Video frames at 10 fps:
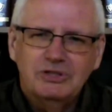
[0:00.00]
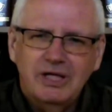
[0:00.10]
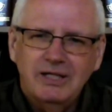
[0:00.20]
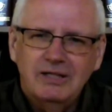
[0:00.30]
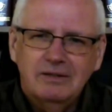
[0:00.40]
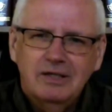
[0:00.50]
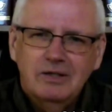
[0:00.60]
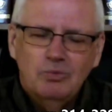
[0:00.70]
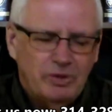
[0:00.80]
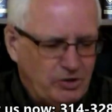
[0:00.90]
study,
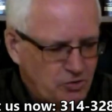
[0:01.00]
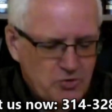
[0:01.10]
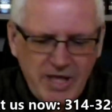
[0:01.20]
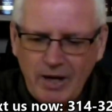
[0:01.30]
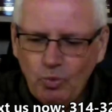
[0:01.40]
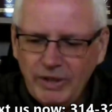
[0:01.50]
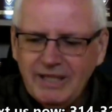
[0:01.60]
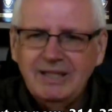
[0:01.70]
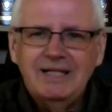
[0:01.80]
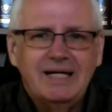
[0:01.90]
you can do that
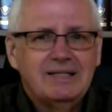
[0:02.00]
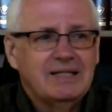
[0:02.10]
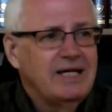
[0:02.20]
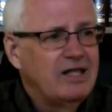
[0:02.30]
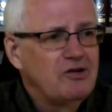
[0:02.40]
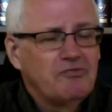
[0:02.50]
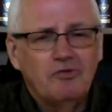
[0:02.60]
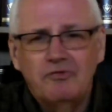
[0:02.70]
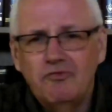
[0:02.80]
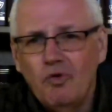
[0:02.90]
weekly, get together
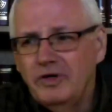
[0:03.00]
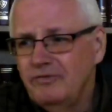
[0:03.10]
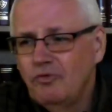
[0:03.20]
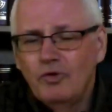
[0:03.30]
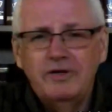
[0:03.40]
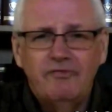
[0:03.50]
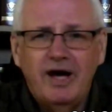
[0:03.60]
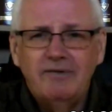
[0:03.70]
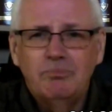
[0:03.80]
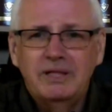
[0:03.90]
for 40,
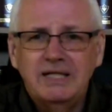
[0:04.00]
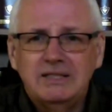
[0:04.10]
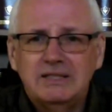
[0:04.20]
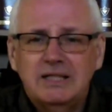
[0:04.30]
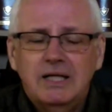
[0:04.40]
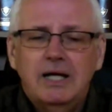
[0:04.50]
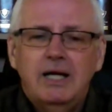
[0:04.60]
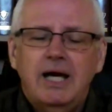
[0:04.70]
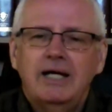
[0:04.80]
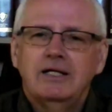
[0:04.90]
45 minutes
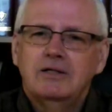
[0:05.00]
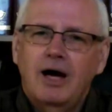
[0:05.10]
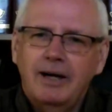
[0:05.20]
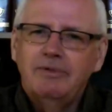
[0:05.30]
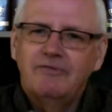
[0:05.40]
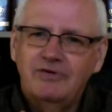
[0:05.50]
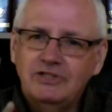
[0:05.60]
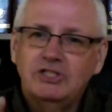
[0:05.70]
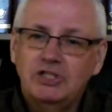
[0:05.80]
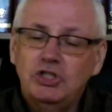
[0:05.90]
at a time that
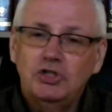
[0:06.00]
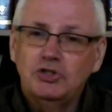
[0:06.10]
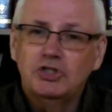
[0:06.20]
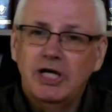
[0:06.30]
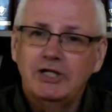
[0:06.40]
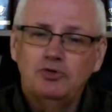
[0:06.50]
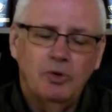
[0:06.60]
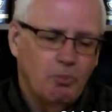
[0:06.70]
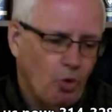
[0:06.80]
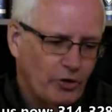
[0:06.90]
fits into your
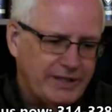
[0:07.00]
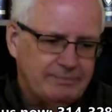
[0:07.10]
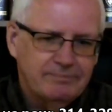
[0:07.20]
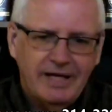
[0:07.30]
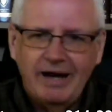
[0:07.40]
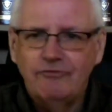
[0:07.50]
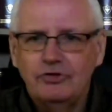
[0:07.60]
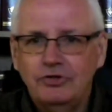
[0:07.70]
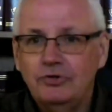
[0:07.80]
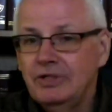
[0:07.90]
schedule morning,
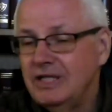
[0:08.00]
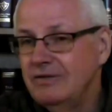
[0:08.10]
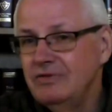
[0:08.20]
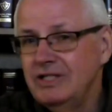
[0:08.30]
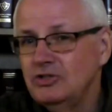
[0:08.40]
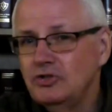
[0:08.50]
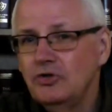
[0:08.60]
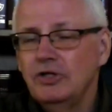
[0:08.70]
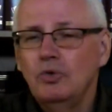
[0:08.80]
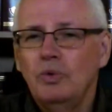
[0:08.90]
afternoon, evenings
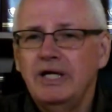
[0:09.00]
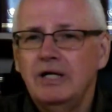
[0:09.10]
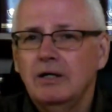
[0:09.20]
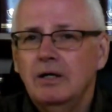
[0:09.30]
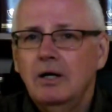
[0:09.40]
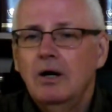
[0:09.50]
during the week,